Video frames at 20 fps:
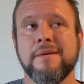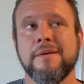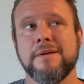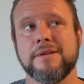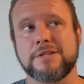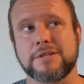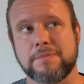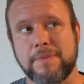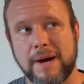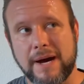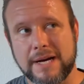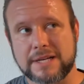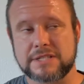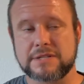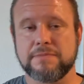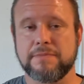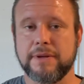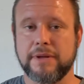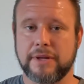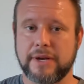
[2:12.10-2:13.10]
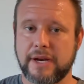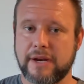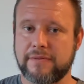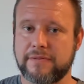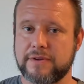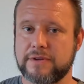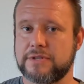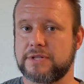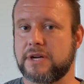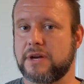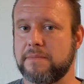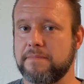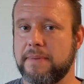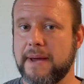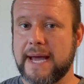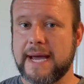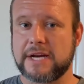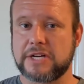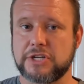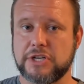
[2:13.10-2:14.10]
There's a possibility if there's a
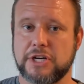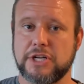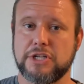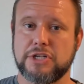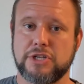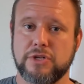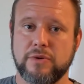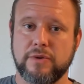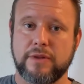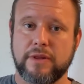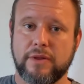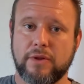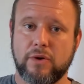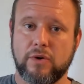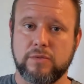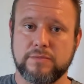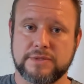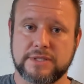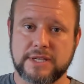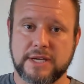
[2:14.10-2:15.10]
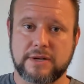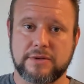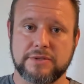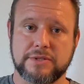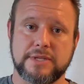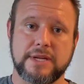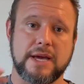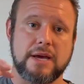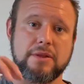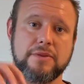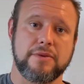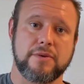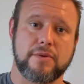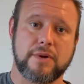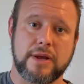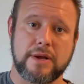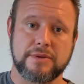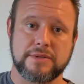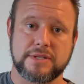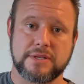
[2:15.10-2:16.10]
compaction issue and then the home settles down, the
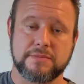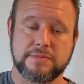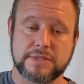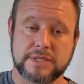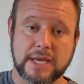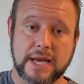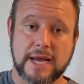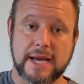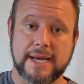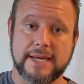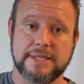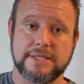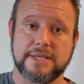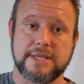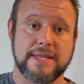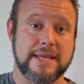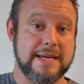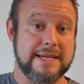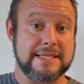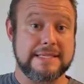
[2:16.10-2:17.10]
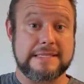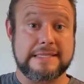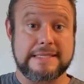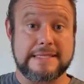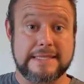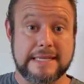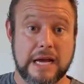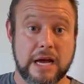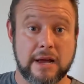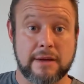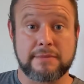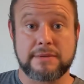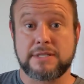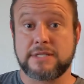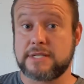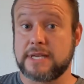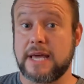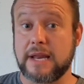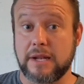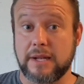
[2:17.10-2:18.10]
ground subsides, and then it stops
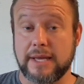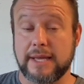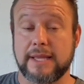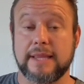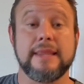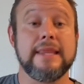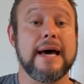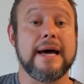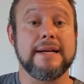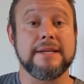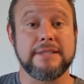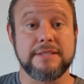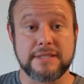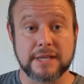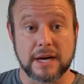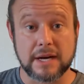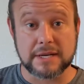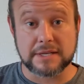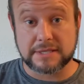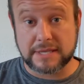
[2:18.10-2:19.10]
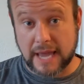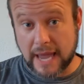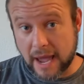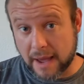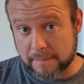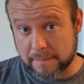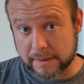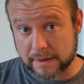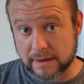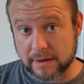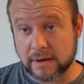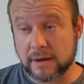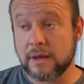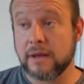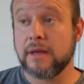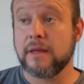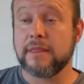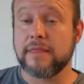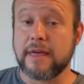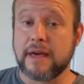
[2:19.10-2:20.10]
settling. That does happen.
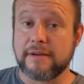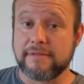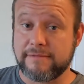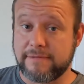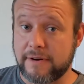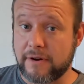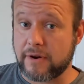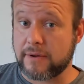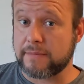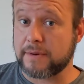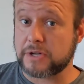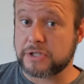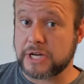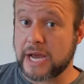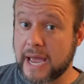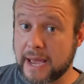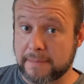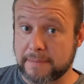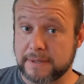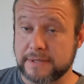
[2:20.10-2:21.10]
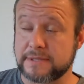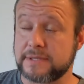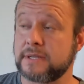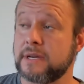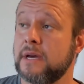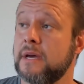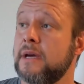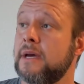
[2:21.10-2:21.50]
That very much happens.